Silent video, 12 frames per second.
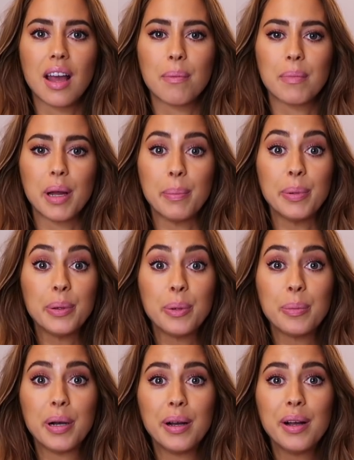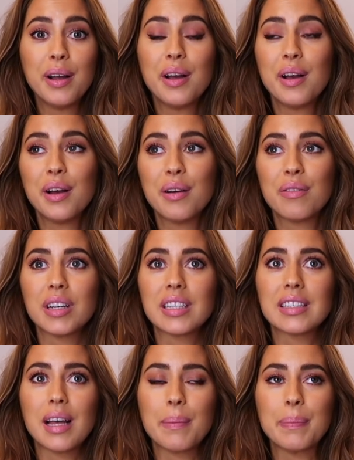at my boob, for
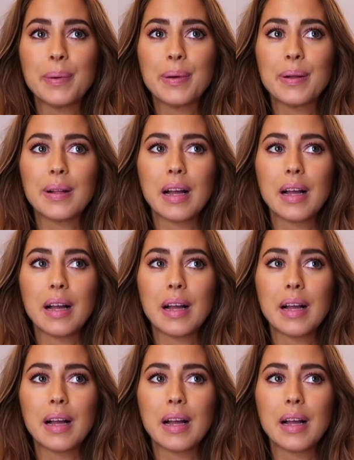example.